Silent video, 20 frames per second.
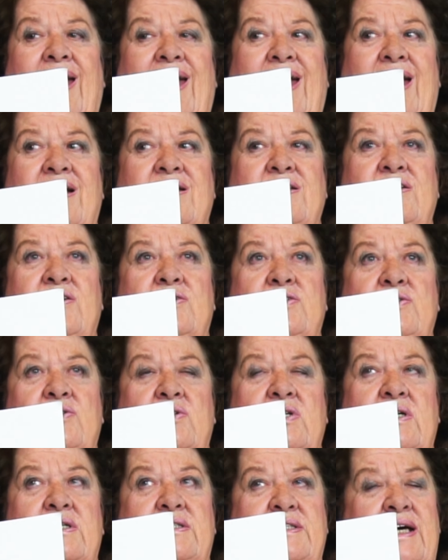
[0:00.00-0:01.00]
and
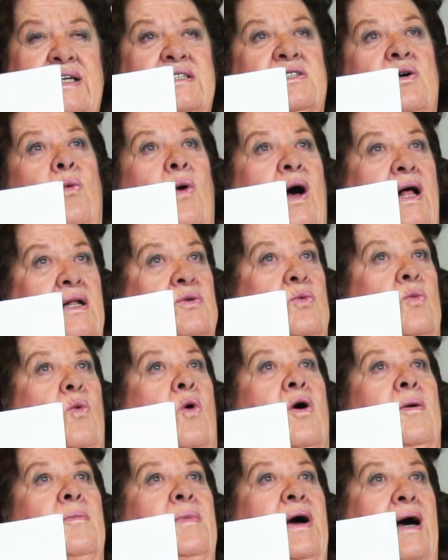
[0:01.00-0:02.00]
it takes a while to
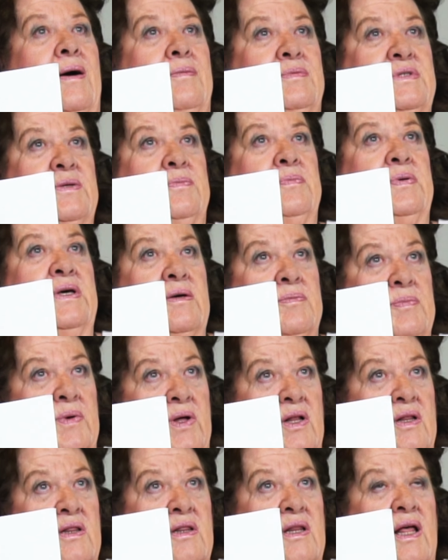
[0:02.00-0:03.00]
warm up to
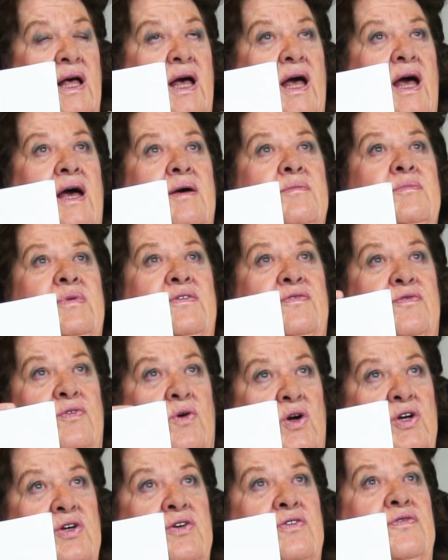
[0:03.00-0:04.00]
people
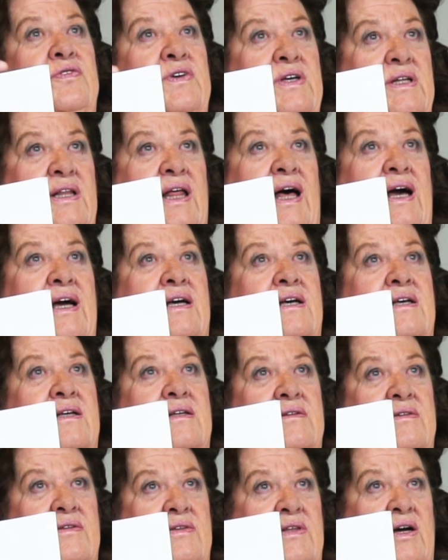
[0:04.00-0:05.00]
before you feel like
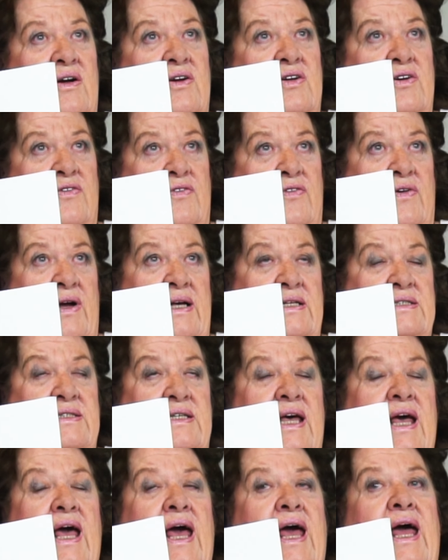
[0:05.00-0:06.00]
they're your
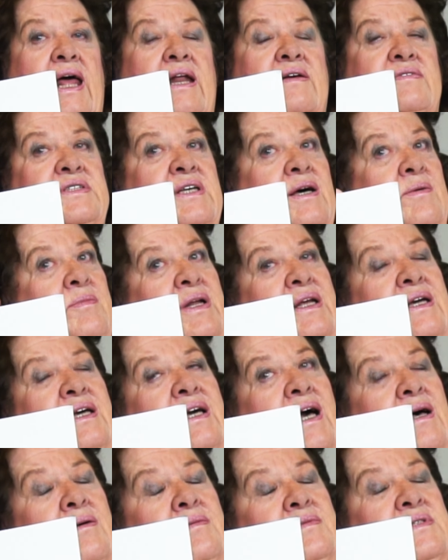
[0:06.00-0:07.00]
friends. And if somebody
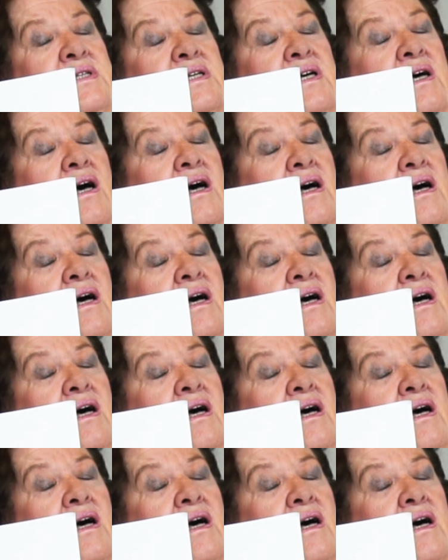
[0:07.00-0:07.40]
comes